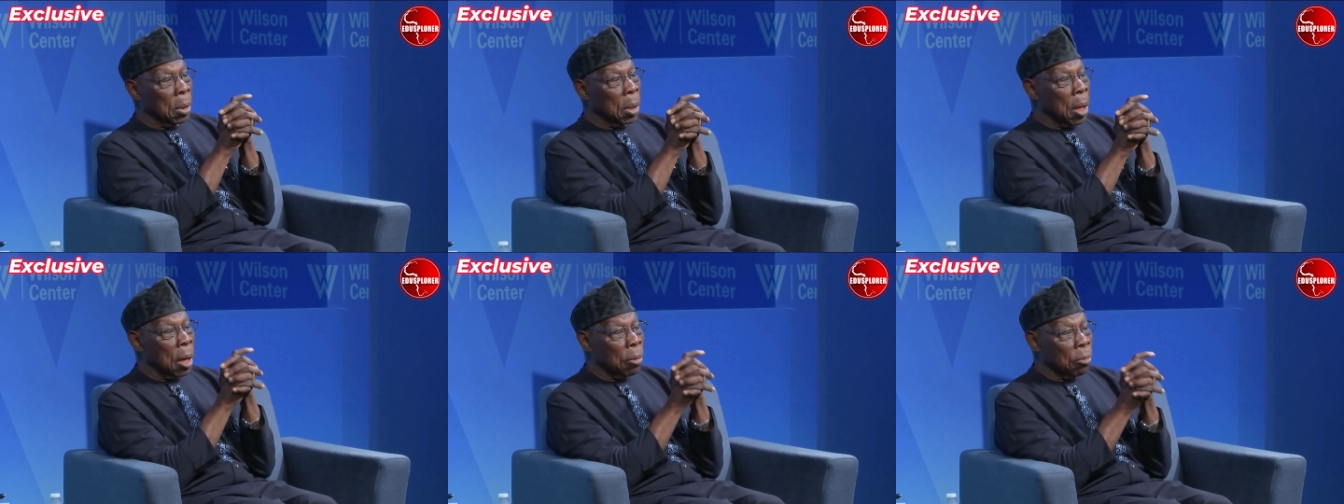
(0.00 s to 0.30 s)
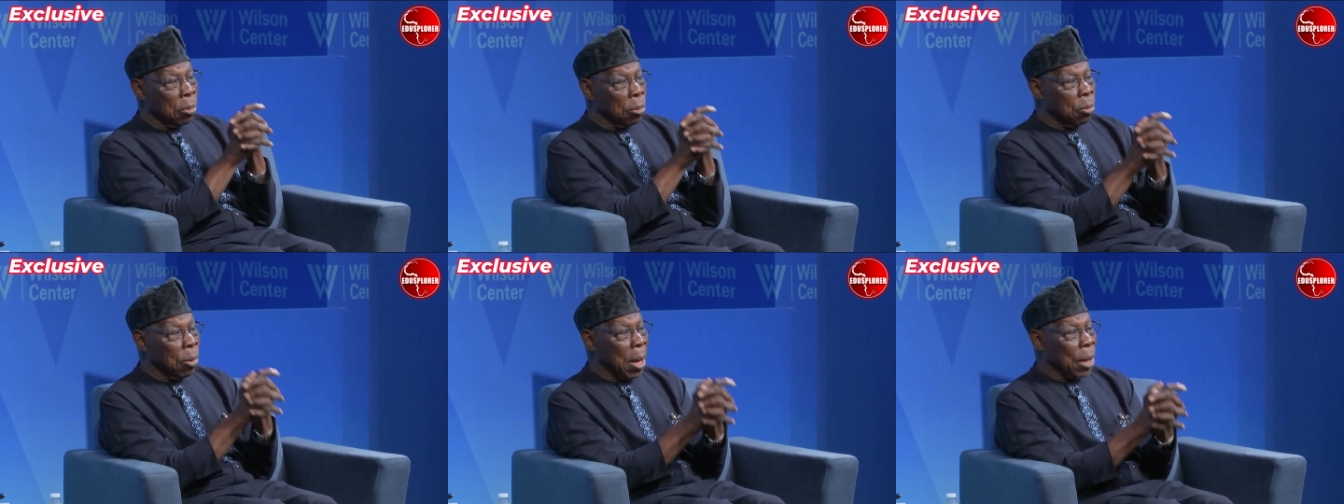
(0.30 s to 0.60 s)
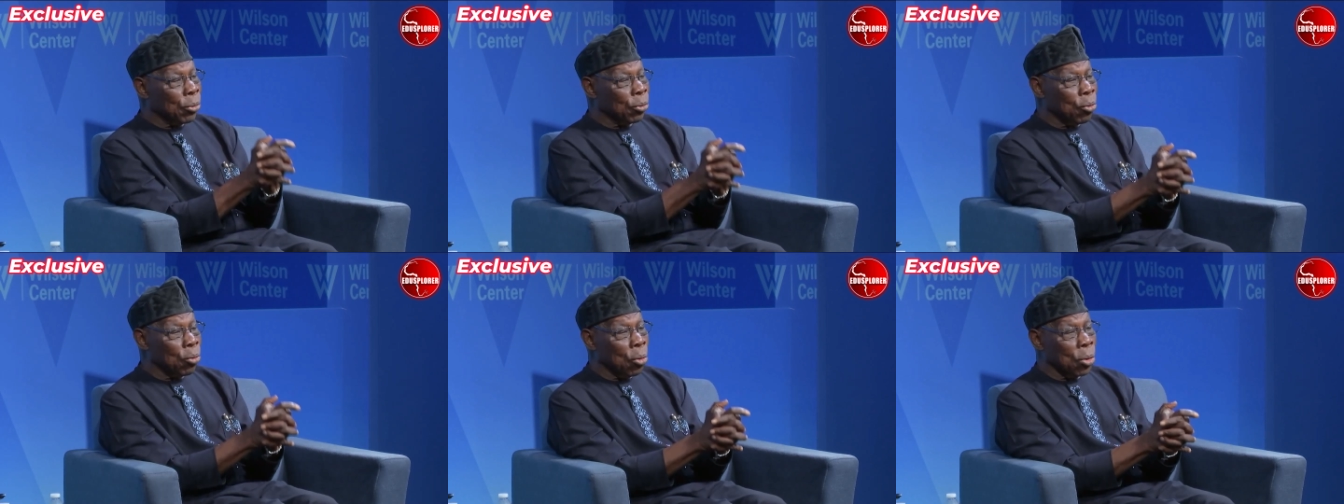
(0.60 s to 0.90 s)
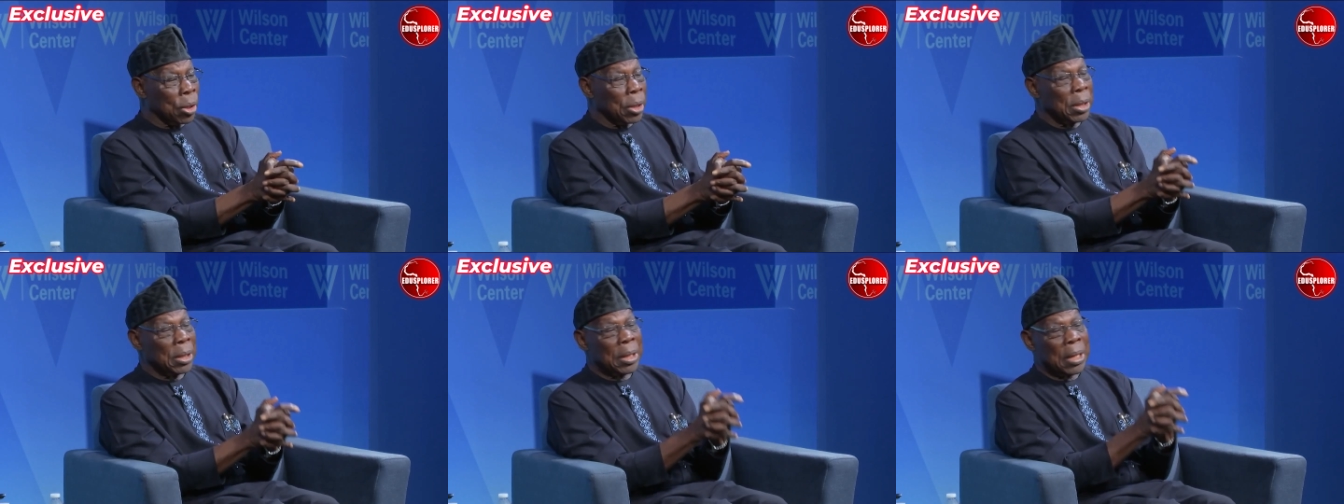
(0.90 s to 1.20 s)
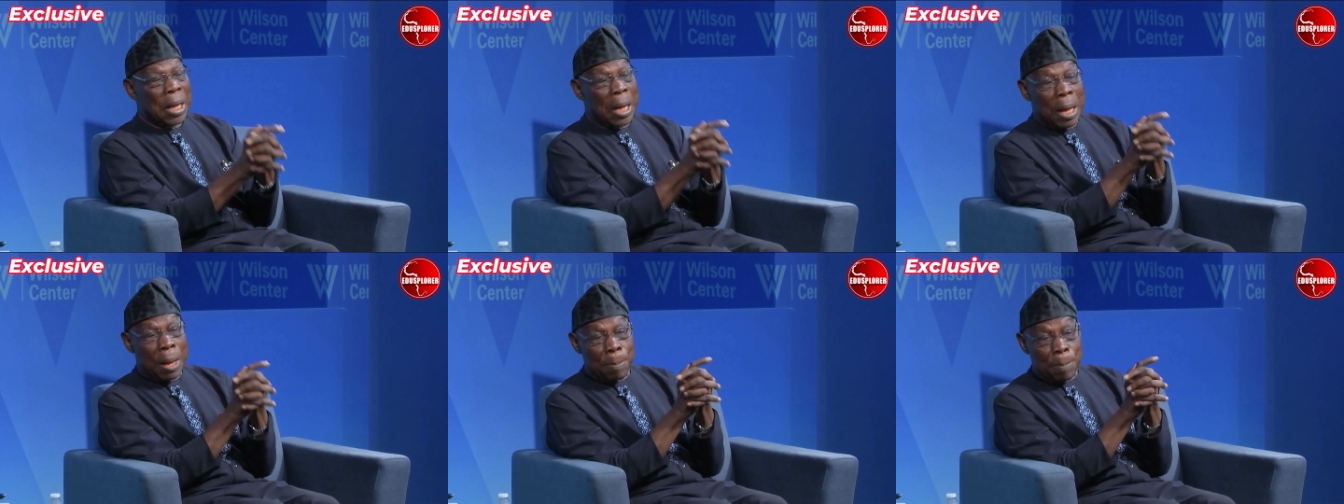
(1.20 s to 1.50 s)
and we were talking
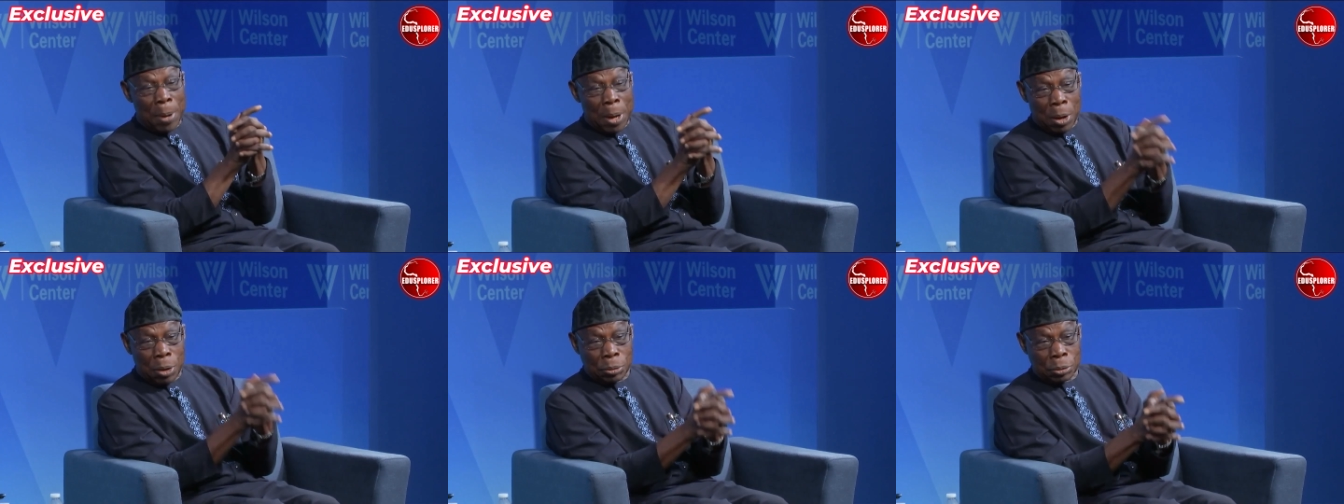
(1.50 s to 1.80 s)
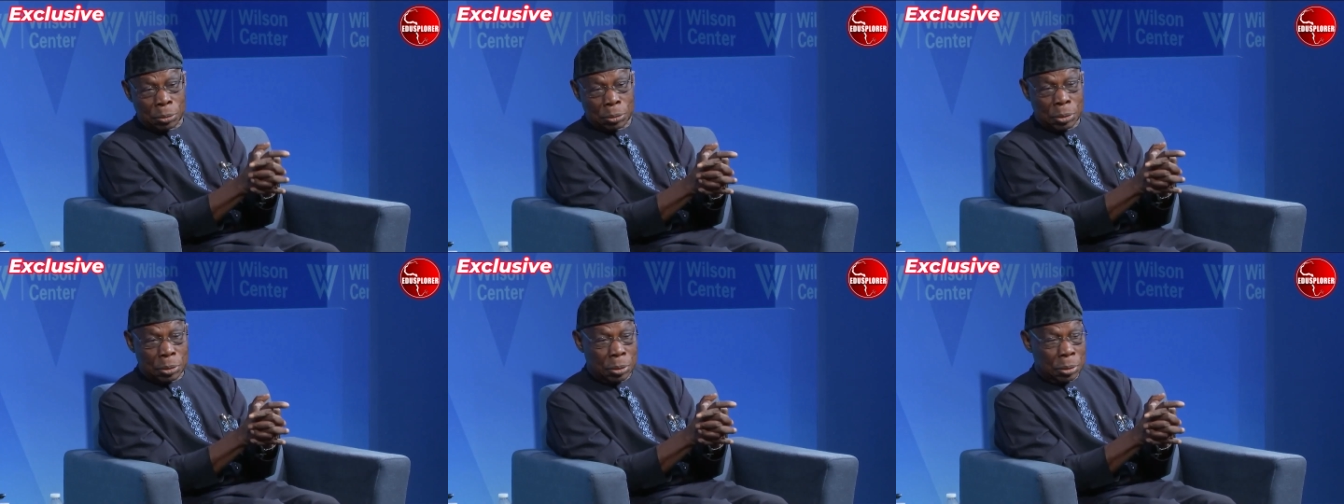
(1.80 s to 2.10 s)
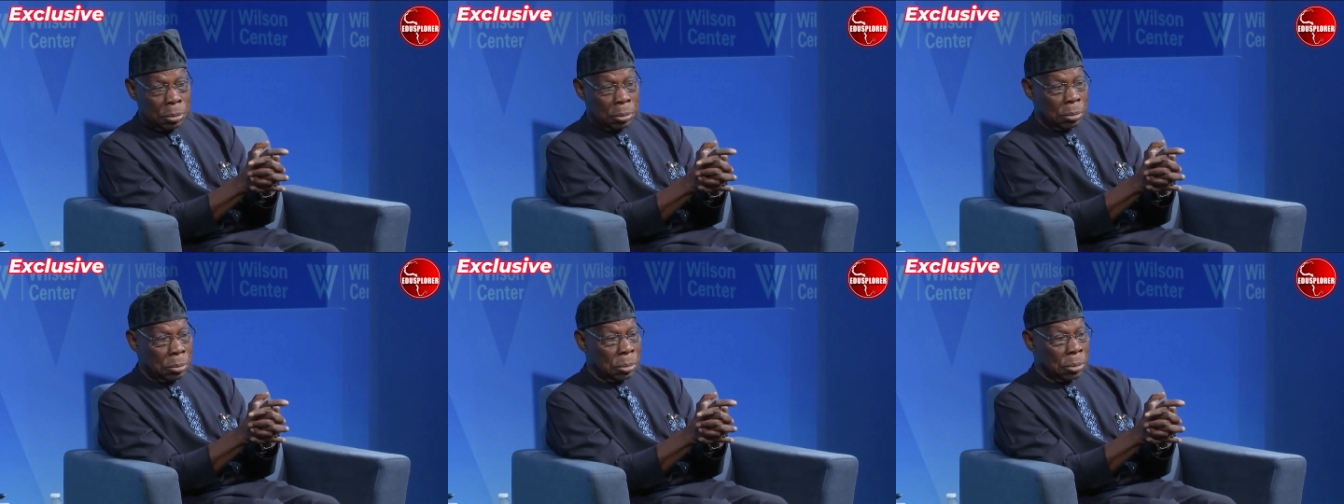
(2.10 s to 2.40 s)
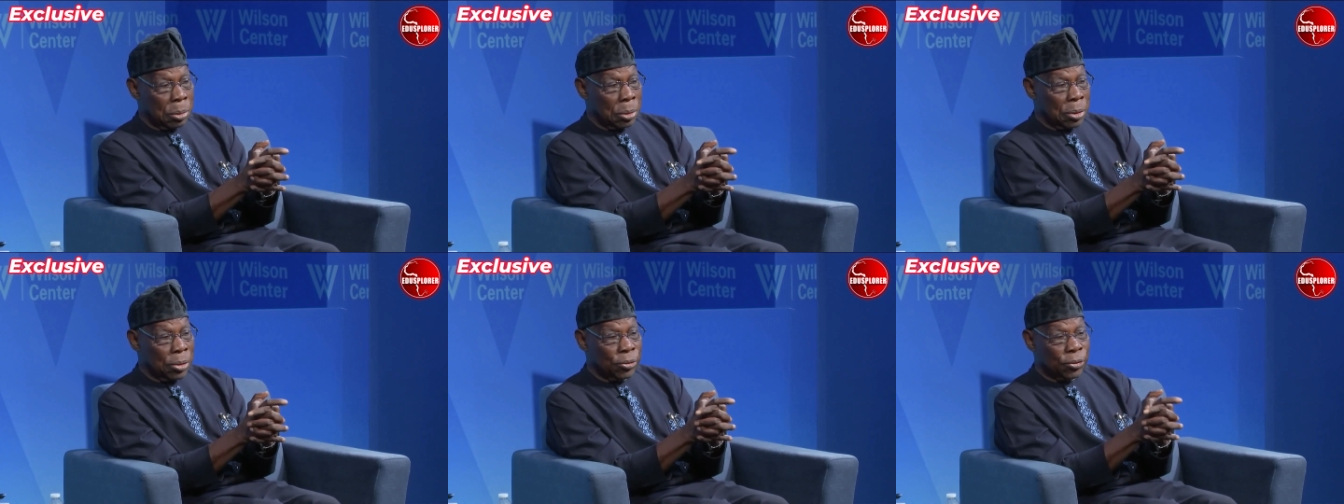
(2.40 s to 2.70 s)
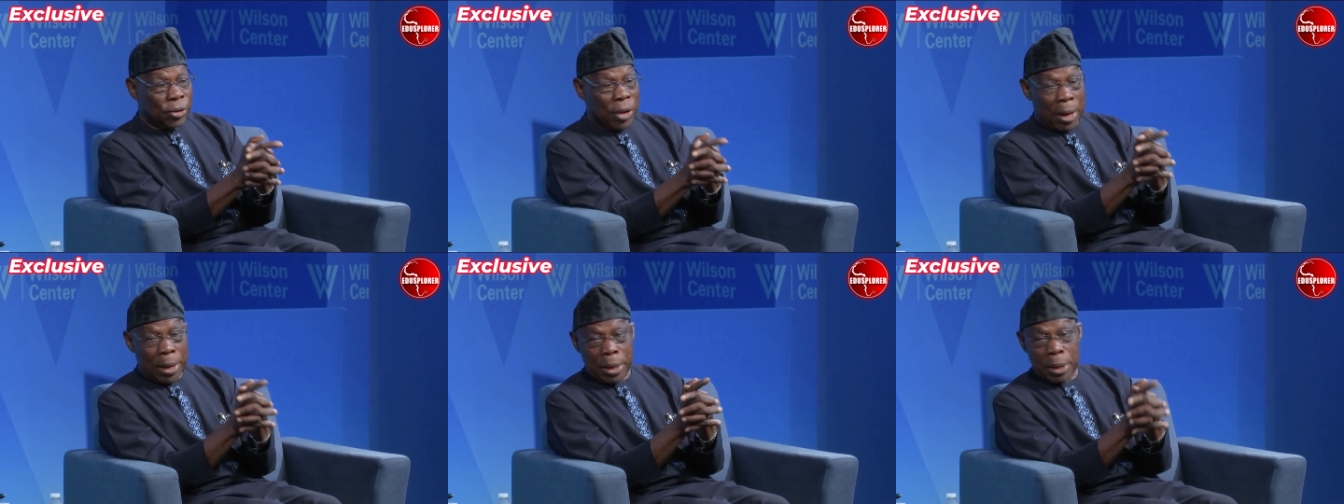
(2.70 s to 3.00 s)
about
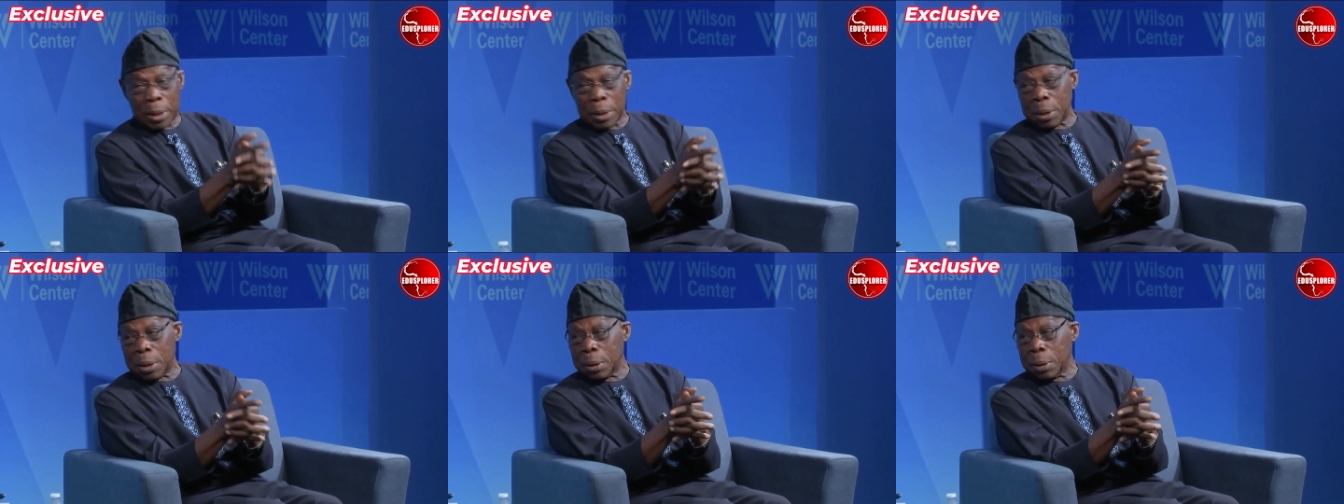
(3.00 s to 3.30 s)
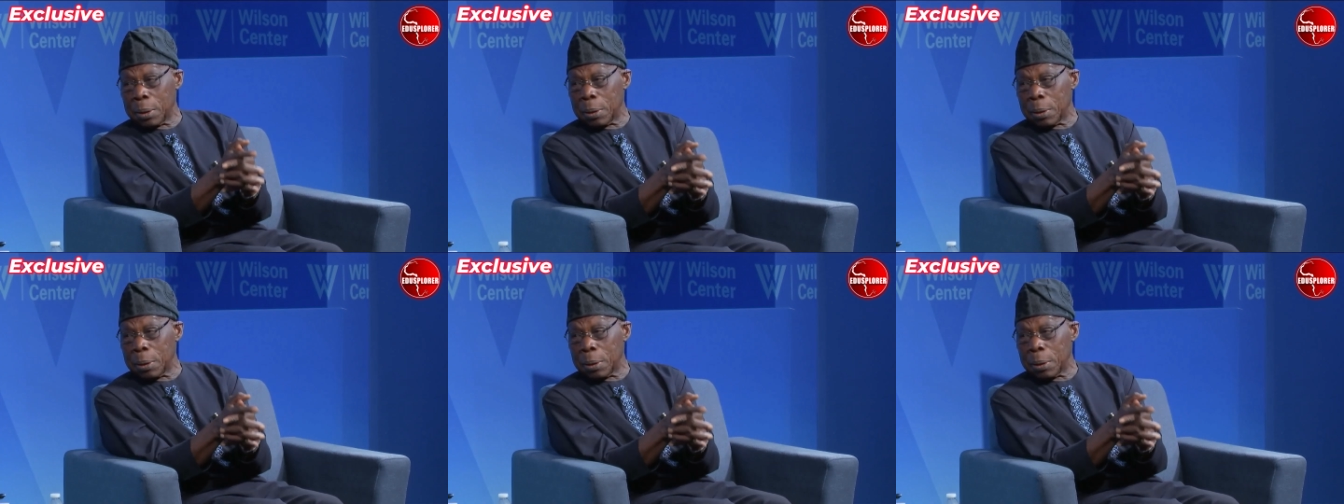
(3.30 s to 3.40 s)
Sahel.